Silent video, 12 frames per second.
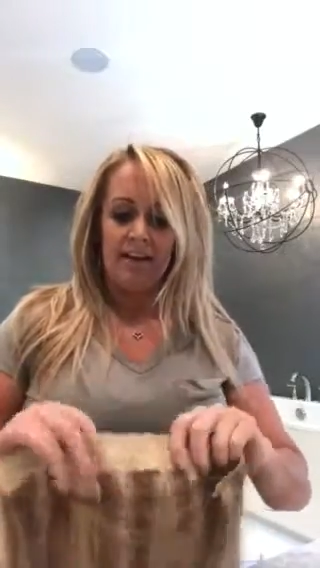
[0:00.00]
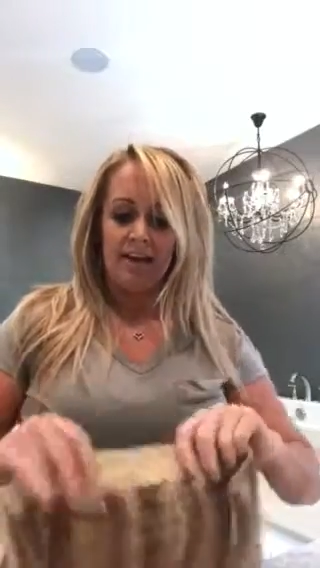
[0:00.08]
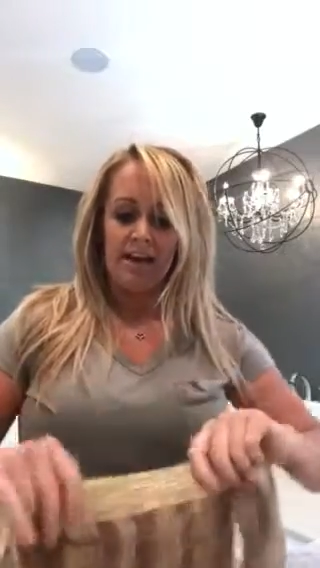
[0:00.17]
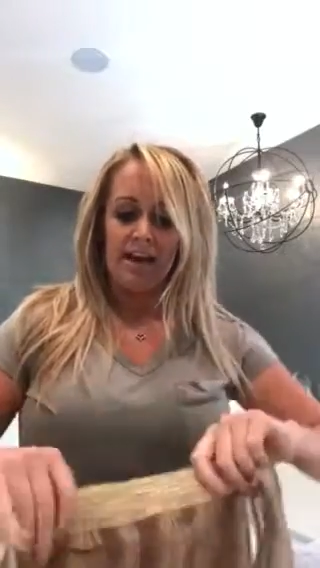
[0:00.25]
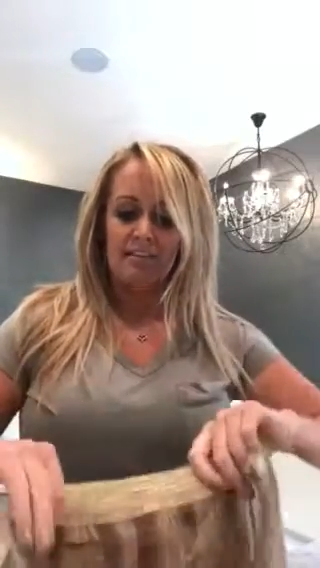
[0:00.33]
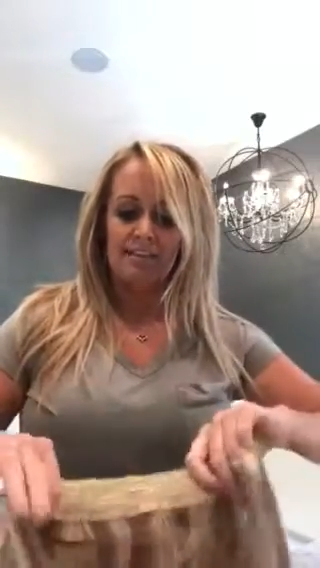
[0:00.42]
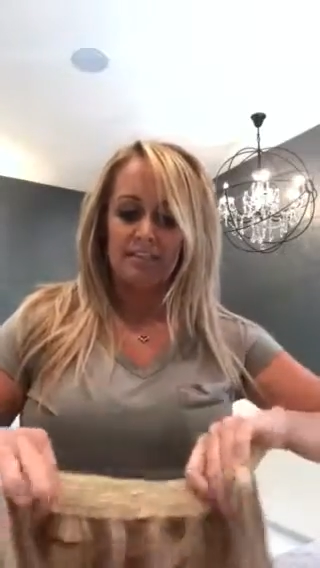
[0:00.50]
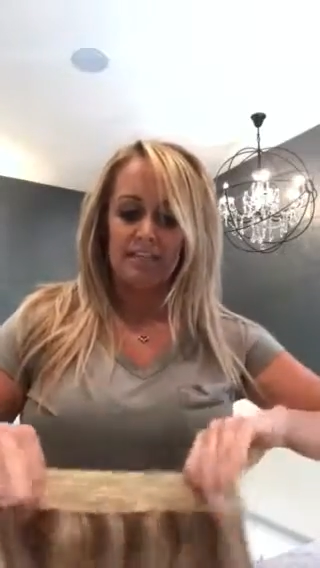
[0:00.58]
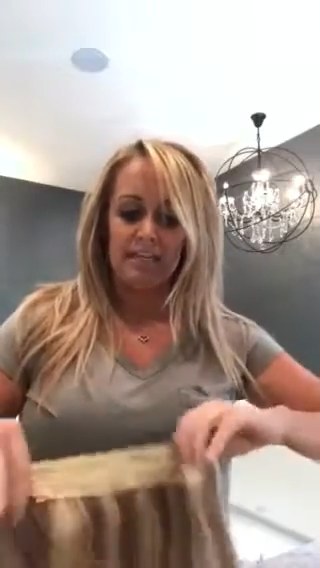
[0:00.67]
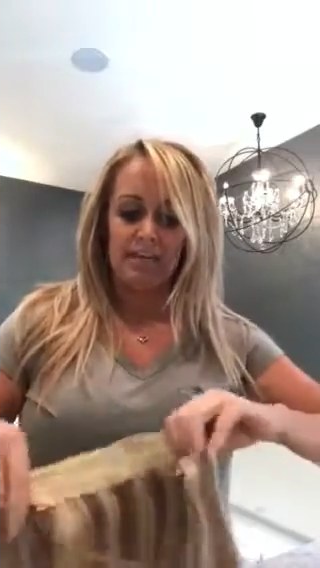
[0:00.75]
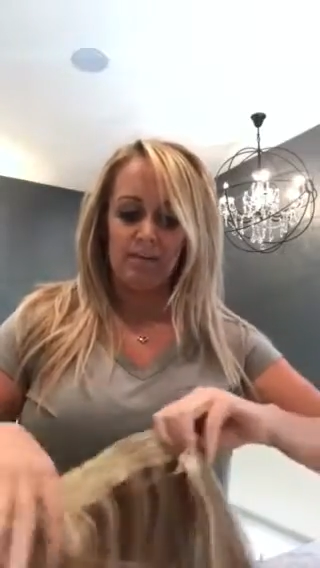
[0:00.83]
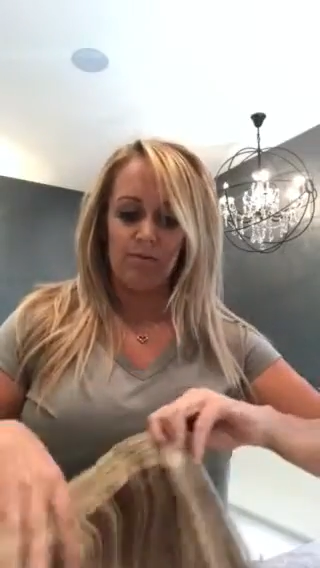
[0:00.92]
I have
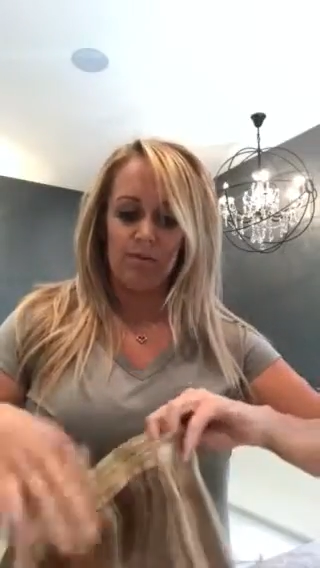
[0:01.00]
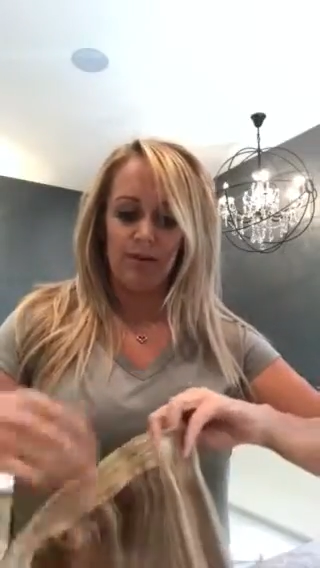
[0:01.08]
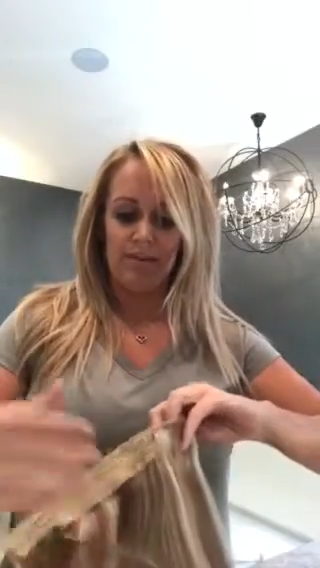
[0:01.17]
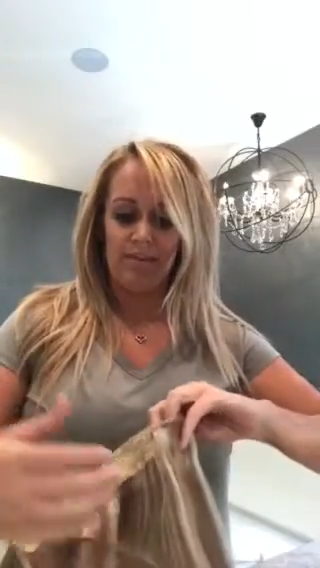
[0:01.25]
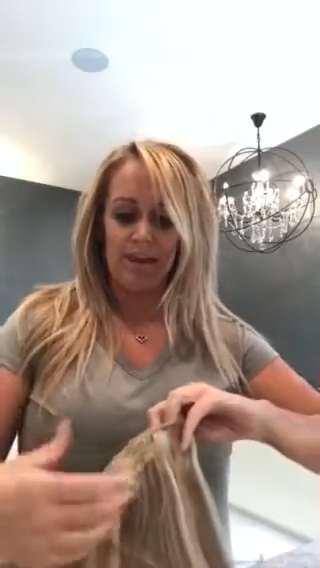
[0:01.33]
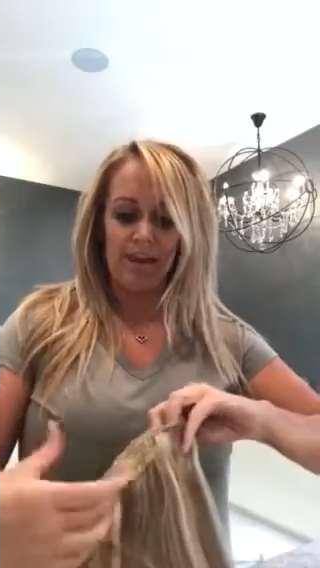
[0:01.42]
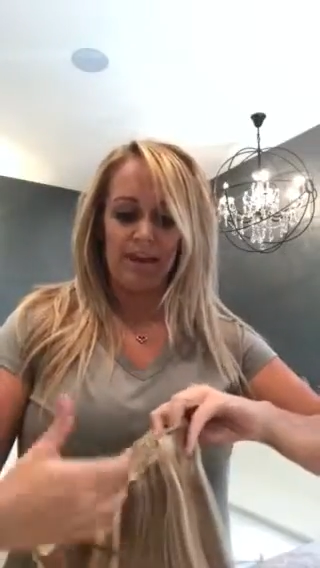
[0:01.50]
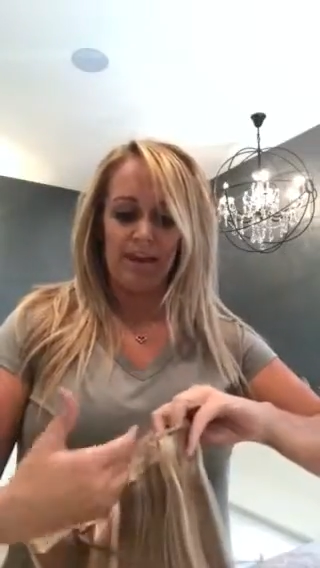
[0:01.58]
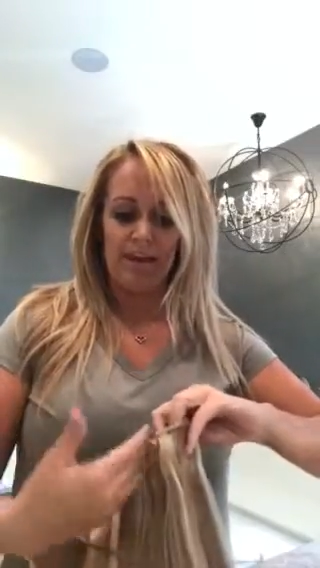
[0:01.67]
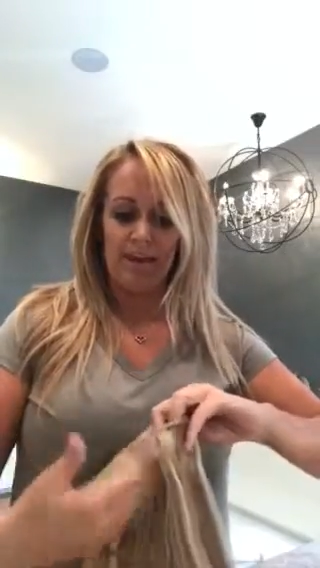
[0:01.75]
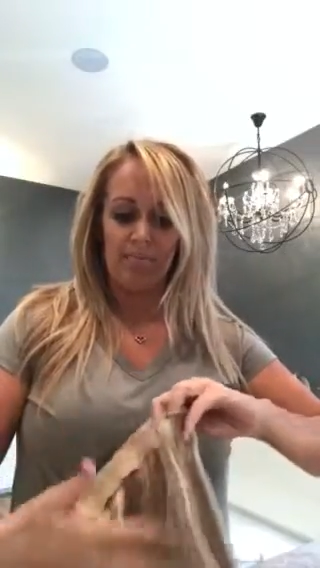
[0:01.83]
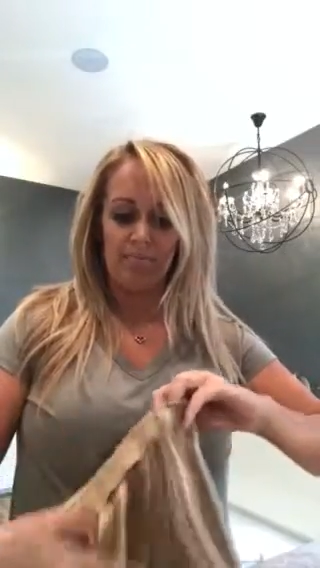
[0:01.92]
seen where
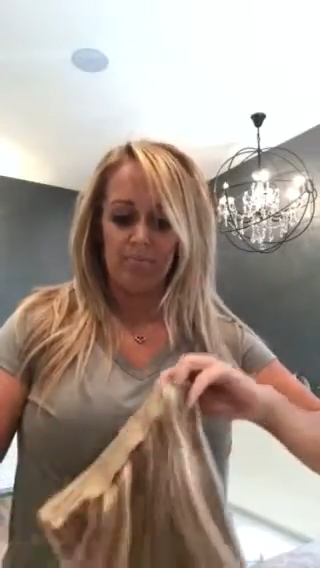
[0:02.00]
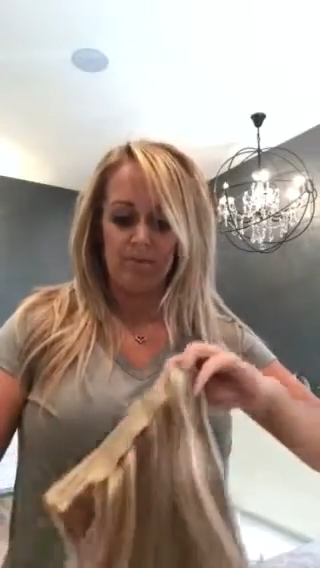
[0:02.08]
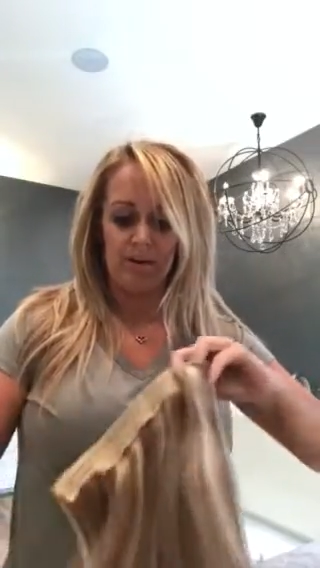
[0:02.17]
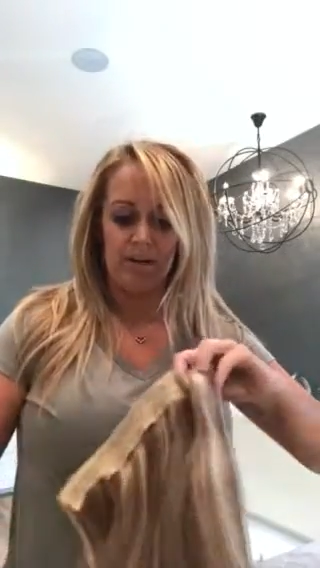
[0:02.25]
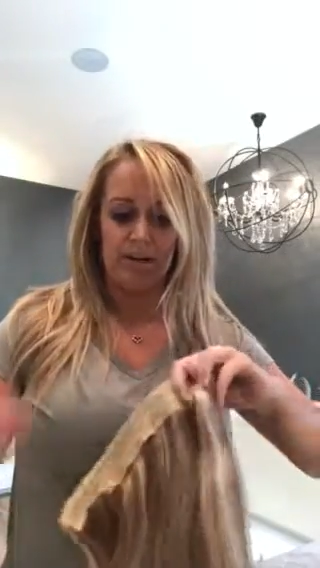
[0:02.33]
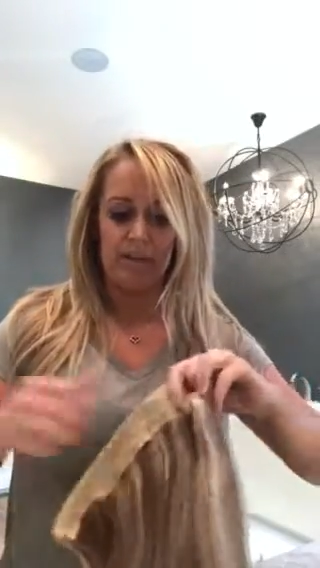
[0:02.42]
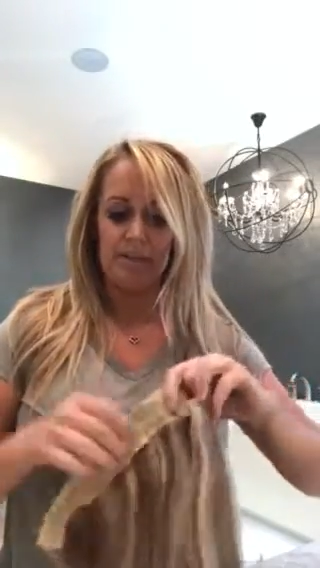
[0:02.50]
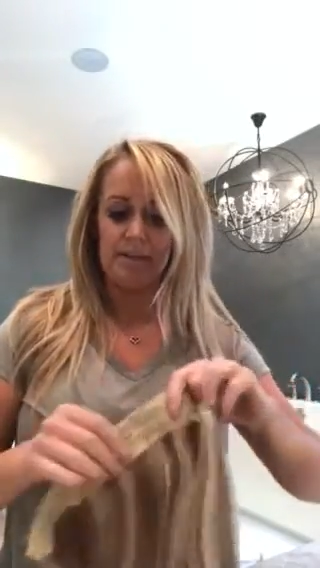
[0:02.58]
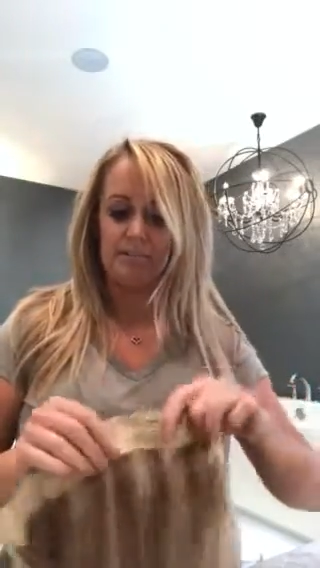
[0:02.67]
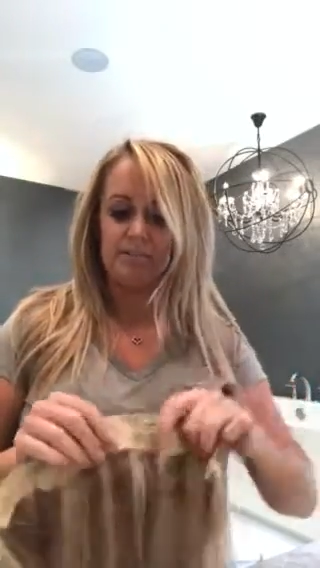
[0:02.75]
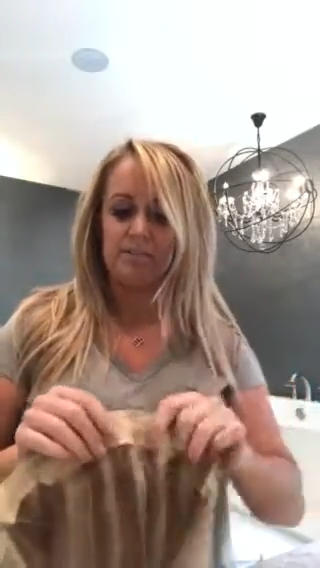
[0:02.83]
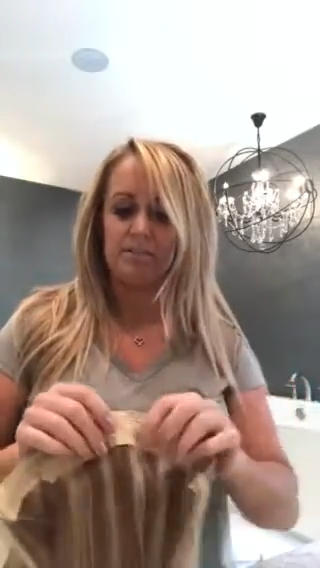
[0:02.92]
they put
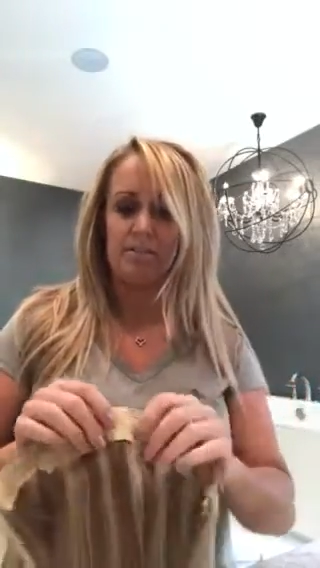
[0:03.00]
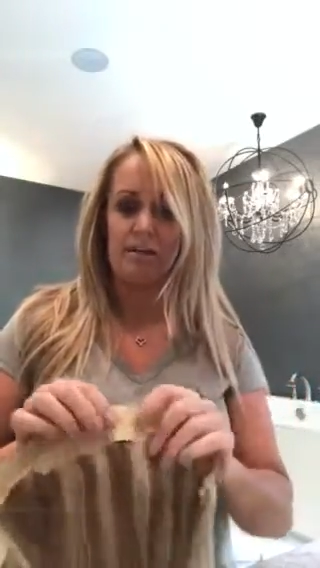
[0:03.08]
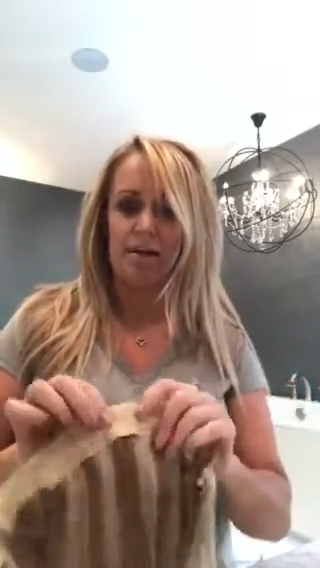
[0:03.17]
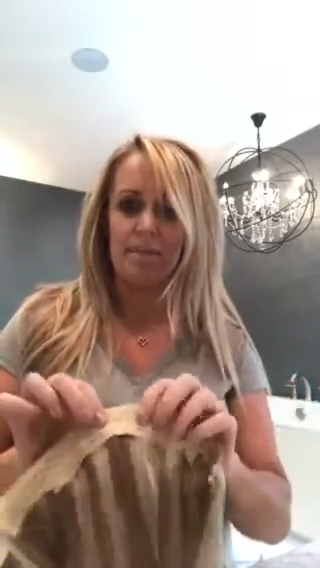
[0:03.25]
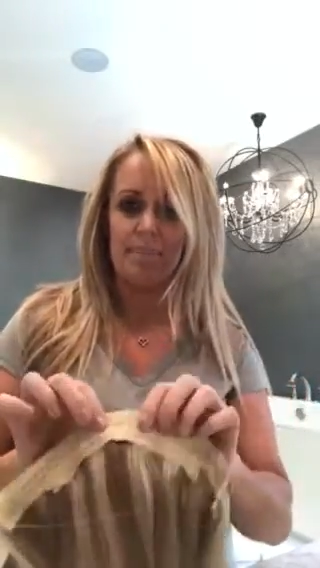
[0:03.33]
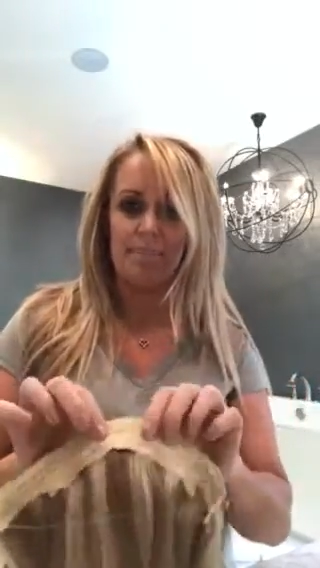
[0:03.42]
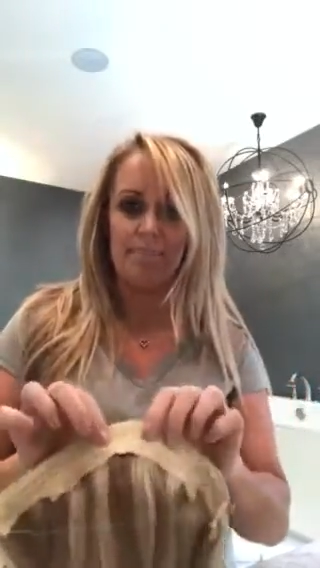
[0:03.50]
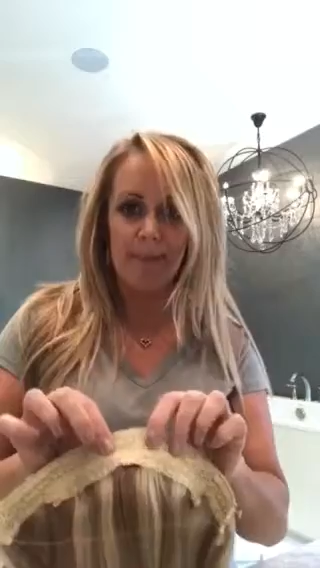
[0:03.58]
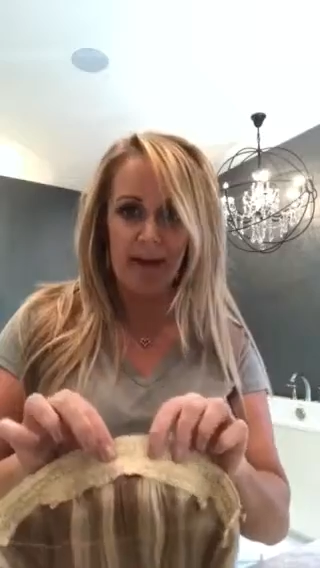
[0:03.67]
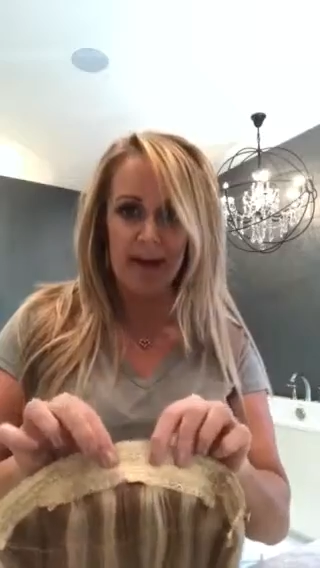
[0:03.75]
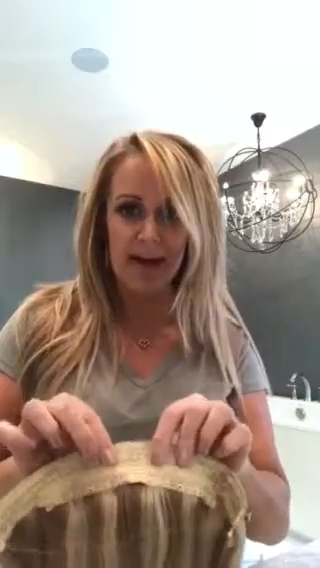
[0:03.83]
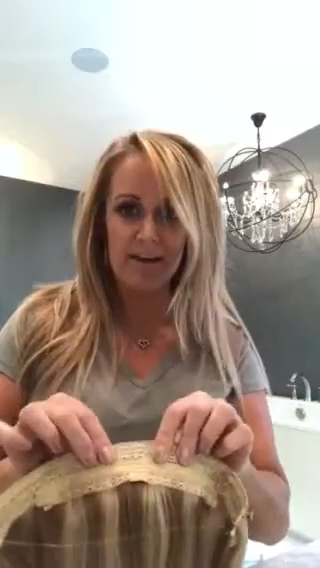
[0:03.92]
clips on the
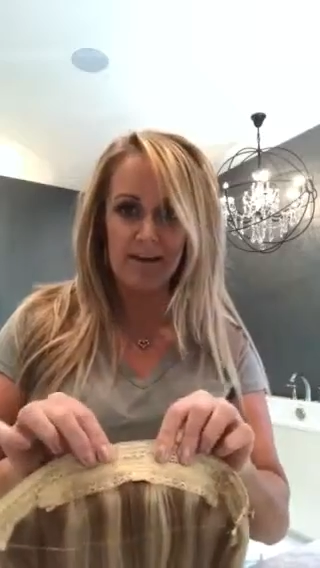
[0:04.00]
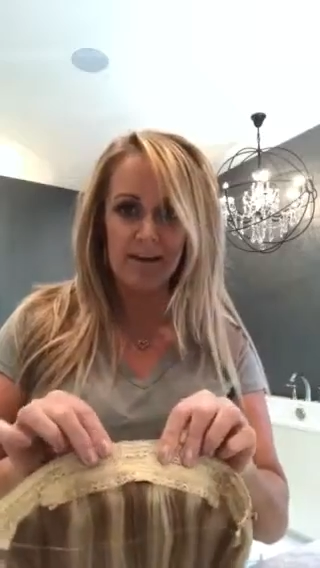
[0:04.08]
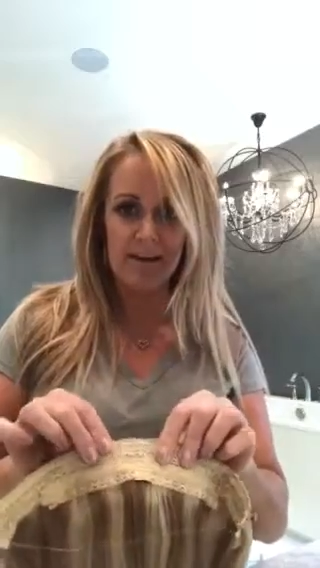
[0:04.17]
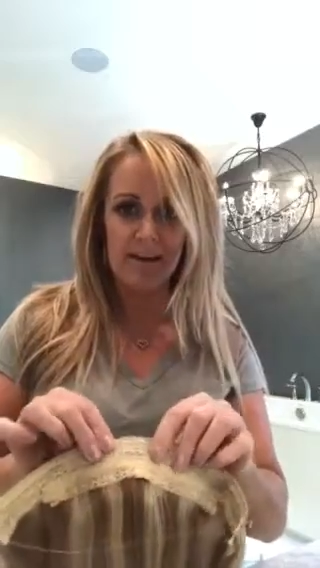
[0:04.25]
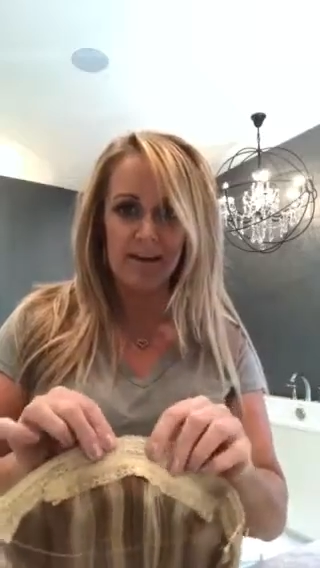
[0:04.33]
back